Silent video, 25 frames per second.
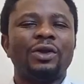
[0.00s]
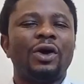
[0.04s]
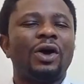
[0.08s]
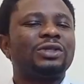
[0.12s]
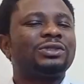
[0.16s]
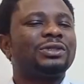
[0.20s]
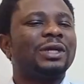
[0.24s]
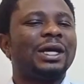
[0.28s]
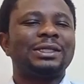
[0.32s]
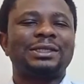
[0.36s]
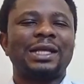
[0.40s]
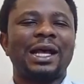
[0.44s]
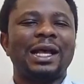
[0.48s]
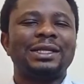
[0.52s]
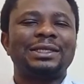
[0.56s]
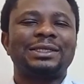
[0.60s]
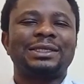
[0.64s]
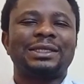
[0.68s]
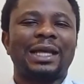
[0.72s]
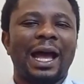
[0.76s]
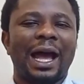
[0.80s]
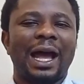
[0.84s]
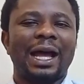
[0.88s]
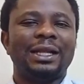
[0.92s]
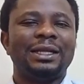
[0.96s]
ultrasound
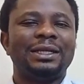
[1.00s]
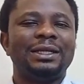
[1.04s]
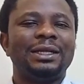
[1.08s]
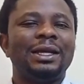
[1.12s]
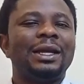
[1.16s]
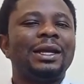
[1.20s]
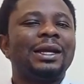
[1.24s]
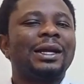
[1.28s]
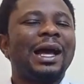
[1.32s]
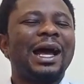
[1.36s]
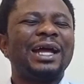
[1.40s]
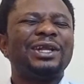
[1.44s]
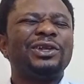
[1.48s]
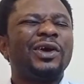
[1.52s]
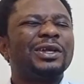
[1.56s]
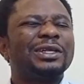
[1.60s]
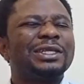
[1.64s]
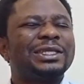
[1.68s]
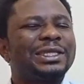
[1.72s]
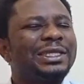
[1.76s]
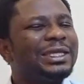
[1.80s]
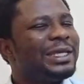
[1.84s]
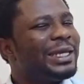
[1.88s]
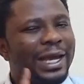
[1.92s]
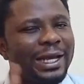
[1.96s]
scan cannot
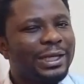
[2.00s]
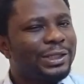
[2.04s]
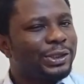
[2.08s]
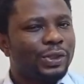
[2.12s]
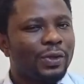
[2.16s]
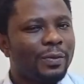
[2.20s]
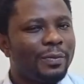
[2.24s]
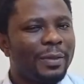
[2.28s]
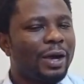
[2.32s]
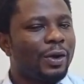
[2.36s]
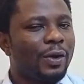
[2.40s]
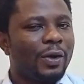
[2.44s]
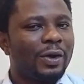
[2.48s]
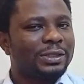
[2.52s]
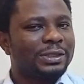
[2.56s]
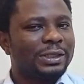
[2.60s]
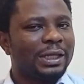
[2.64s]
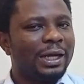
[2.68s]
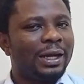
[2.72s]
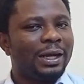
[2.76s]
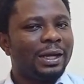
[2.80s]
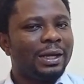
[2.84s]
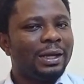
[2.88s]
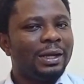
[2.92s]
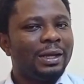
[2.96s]
see a stomach
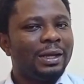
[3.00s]
ulcer.